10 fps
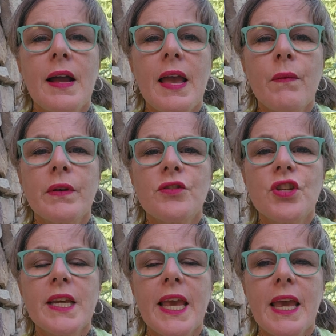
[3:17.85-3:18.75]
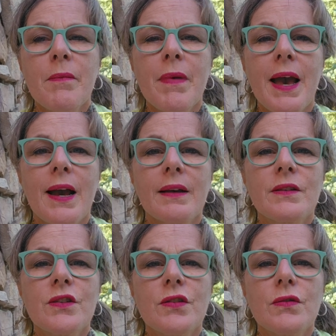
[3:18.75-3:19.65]
and when she came back
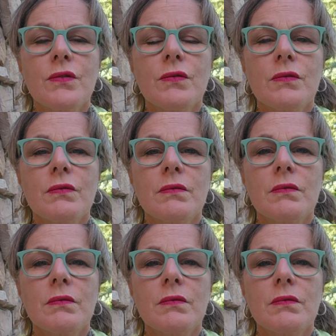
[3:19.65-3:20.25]
to